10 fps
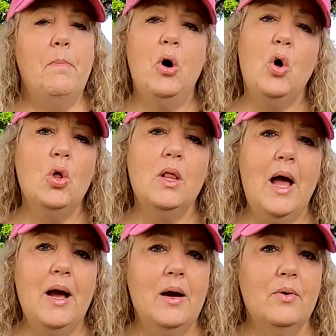pull
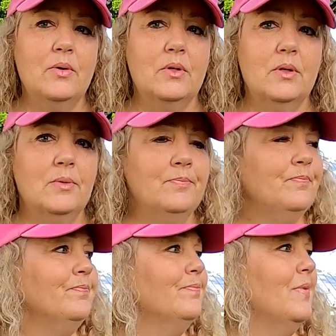out
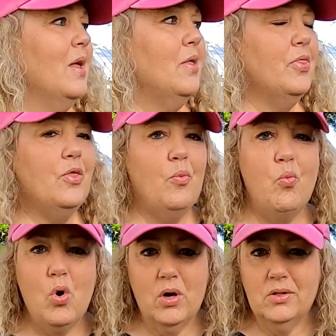the
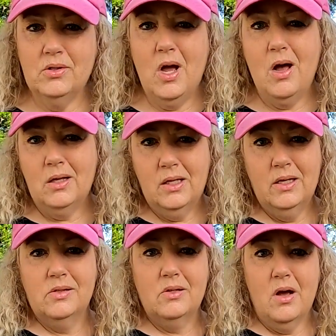worst, the
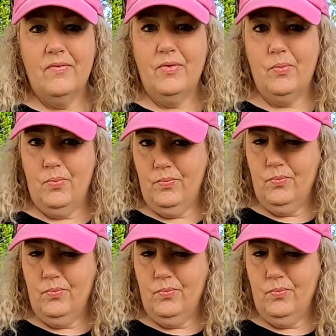ugliest of the